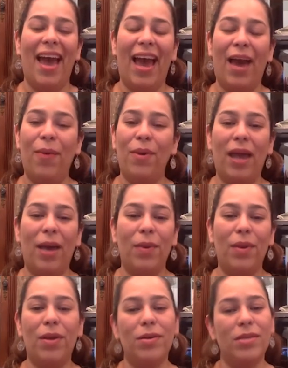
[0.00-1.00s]
I would I
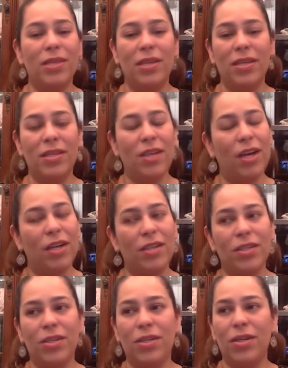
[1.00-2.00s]
would go see a
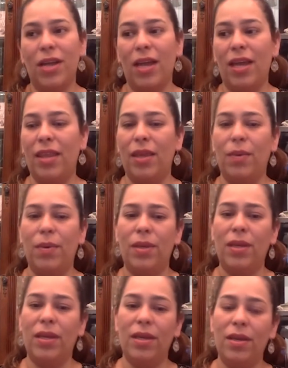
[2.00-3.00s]
doctor and they would,
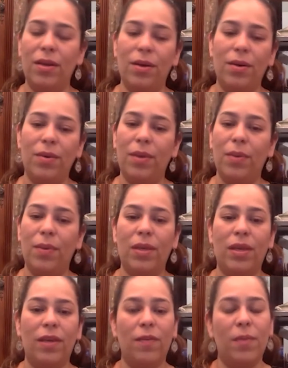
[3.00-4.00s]
you know, they would
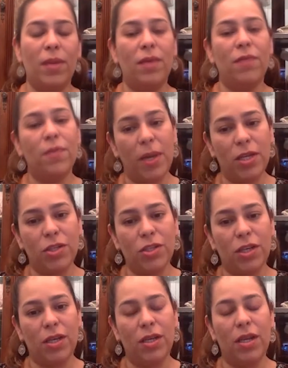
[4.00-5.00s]
give me information
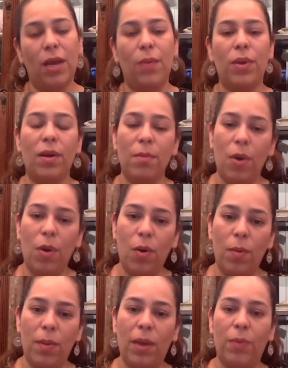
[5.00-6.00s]
and I would come
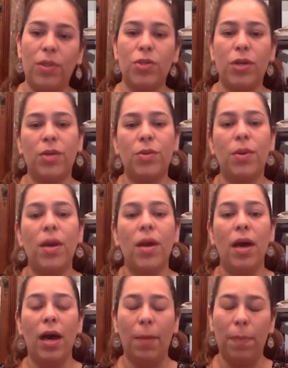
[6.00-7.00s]
home and I would try to
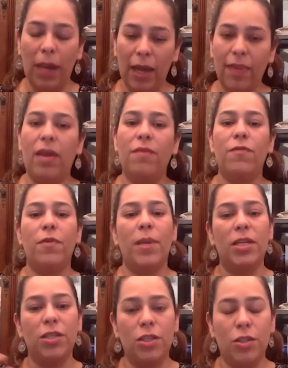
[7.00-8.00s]
apply that
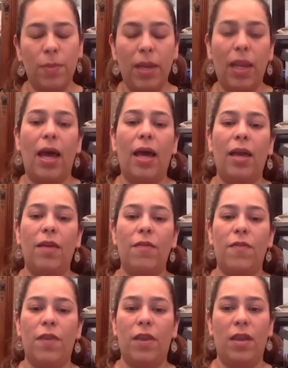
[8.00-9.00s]
information to my life
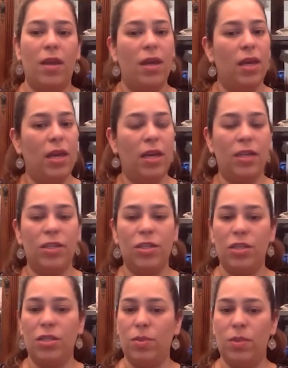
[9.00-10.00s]
and it
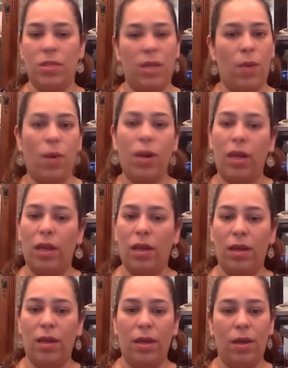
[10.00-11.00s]
just was not working.
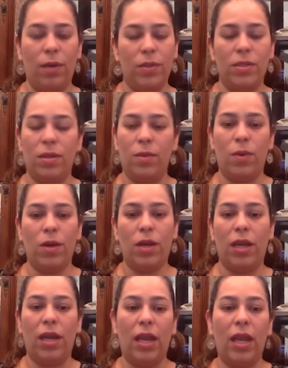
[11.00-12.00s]
It wasn't
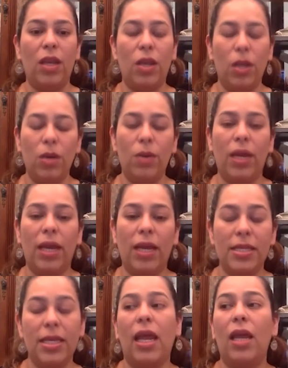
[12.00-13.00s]
working. And I knew, like I
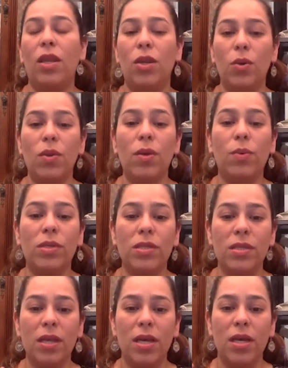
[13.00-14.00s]
said, I knew there
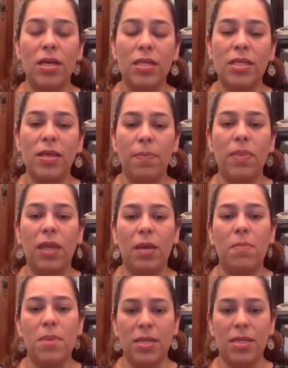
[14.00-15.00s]
was
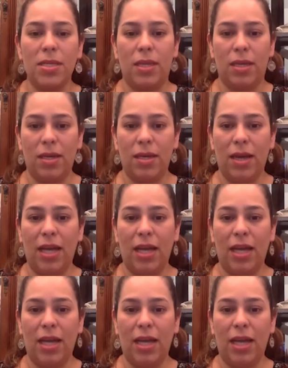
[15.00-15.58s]
something missing.